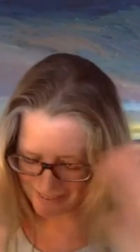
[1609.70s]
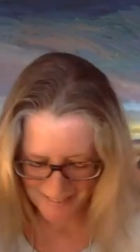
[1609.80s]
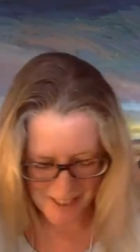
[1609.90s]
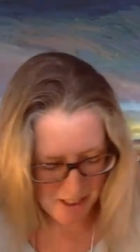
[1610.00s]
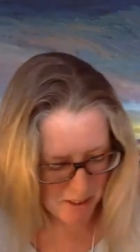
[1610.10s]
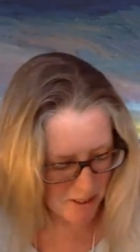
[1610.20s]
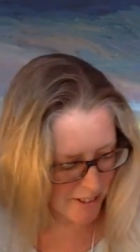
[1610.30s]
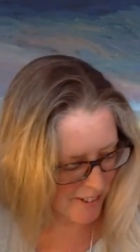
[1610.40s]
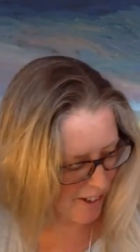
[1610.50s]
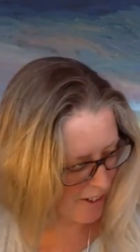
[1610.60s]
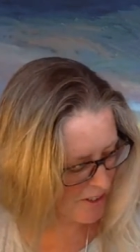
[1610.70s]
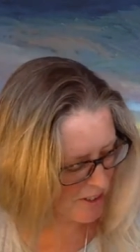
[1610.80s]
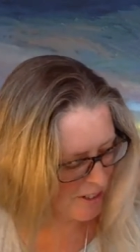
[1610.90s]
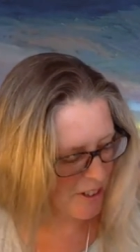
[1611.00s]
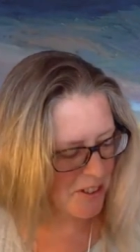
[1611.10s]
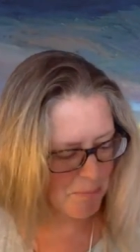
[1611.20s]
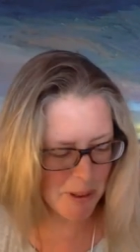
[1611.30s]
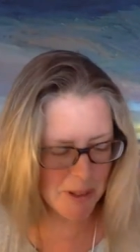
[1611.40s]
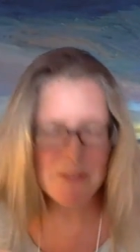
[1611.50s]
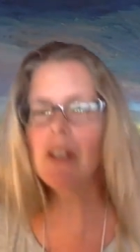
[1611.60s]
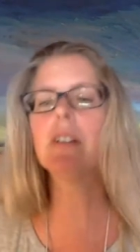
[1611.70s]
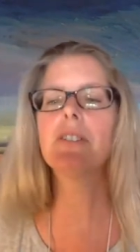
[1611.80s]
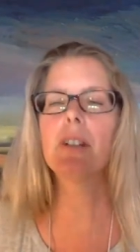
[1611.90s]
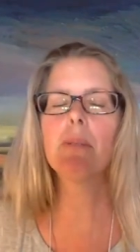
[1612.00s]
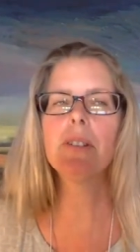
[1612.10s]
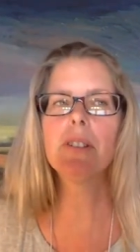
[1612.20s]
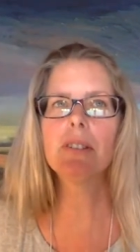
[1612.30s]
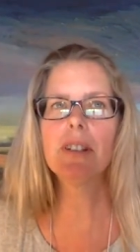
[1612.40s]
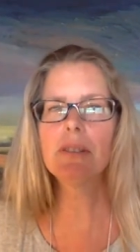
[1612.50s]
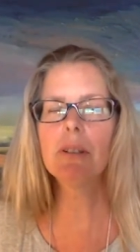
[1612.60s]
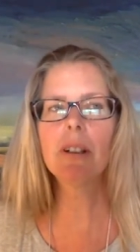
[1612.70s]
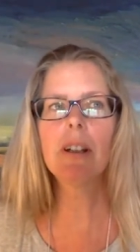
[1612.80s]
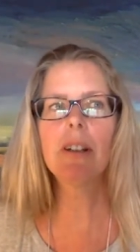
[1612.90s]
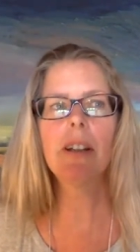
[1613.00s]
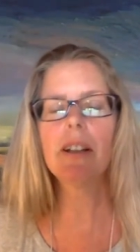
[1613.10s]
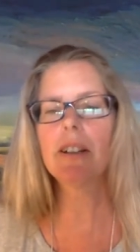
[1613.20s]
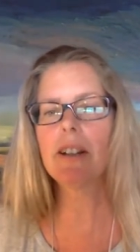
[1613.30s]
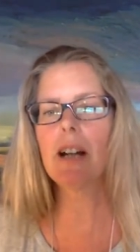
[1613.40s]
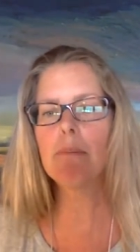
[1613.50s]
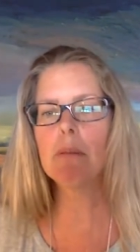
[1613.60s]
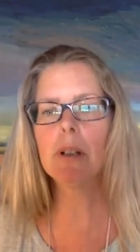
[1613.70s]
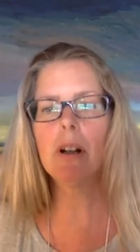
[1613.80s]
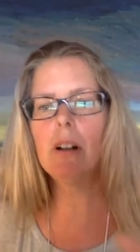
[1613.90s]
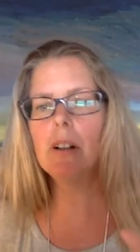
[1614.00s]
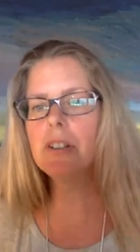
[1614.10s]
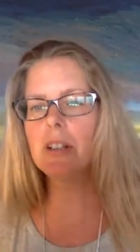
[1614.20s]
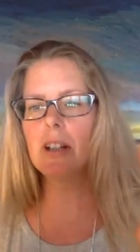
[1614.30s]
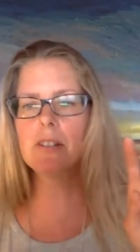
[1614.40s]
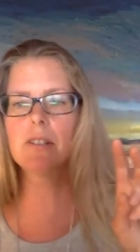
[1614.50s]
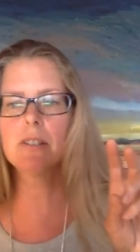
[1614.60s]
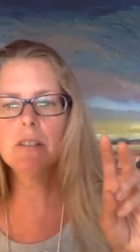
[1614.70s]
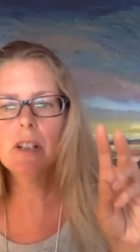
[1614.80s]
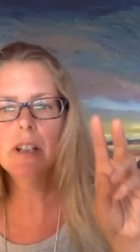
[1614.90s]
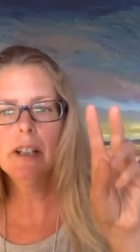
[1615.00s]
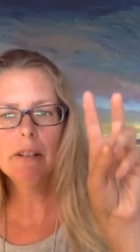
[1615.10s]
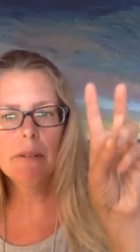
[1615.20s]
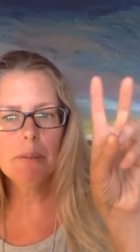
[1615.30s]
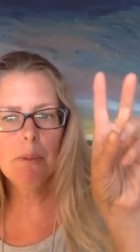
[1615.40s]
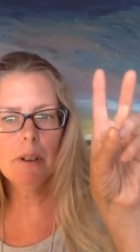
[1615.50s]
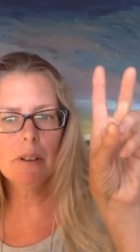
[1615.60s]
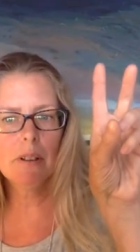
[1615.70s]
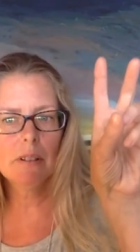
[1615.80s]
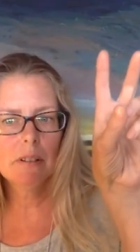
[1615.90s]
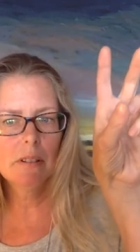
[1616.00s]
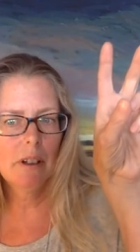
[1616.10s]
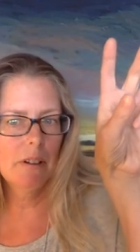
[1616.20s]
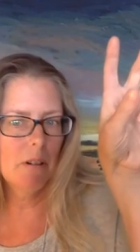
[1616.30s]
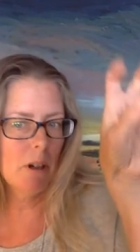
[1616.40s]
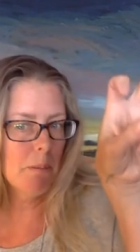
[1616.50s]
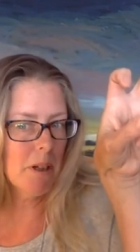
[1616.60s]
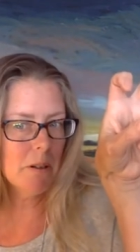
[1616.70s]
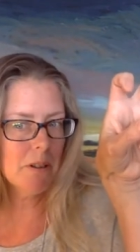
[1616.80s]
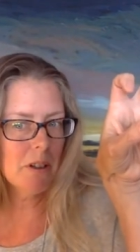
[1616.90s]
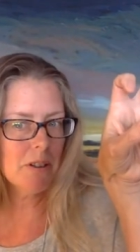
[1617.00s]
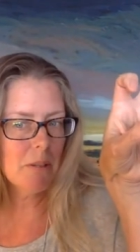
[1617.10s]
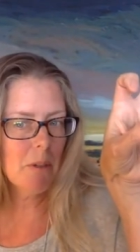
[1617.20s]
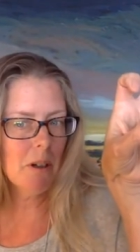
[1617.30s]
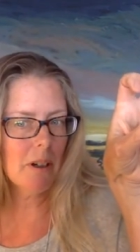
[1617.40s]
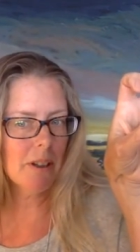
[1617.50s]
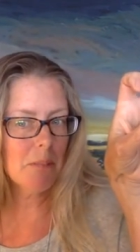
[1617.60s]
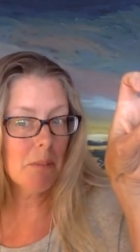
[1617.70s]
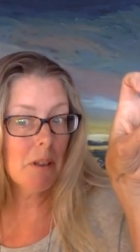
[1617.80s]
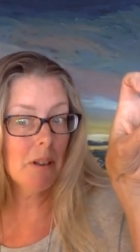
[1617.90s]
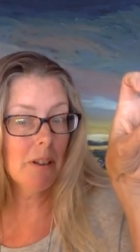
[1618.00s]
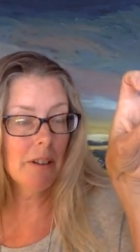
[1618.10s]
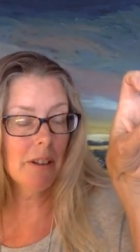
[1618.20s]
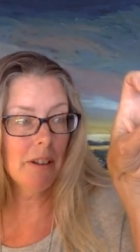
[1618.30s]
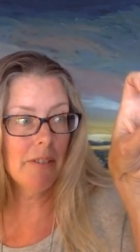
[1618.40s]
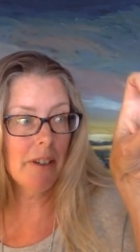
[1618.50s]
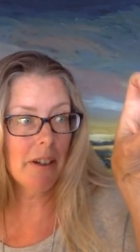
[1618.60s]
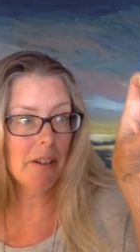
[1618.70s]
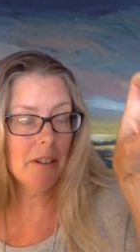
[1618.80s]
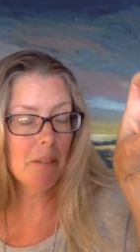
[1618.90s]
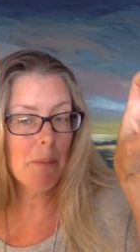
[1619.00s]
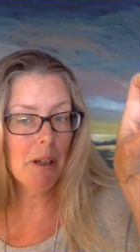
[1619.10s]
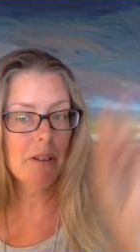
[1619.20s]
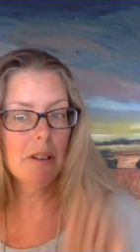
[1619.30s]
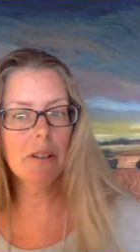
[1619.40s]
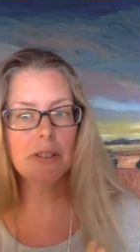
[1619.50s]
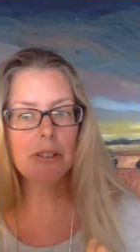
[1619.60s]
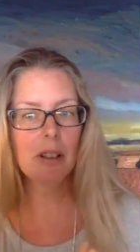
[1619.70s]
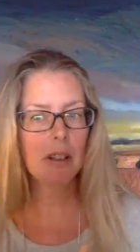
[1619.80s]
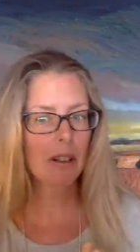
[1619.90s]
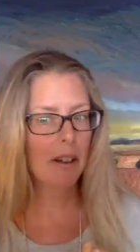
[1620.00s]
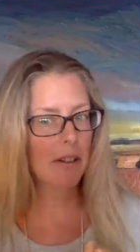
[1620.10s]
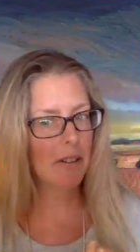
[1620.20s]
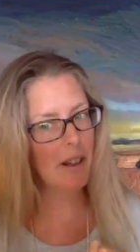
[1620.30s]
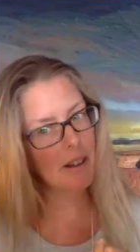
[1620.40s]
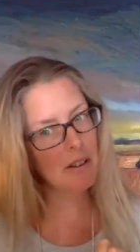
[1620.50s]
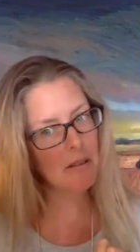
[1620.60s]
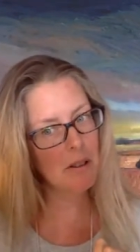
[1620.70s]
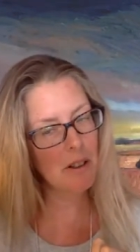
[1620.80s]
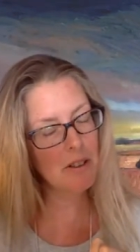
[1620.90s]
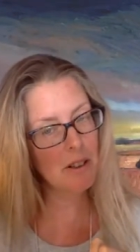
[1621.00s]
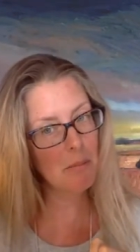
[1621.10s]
You can Google it, all true, but very extreme. That's really unlikely to happen. But all she had to do was put an opening quotation mark at the beginning of that appendix and an end quotation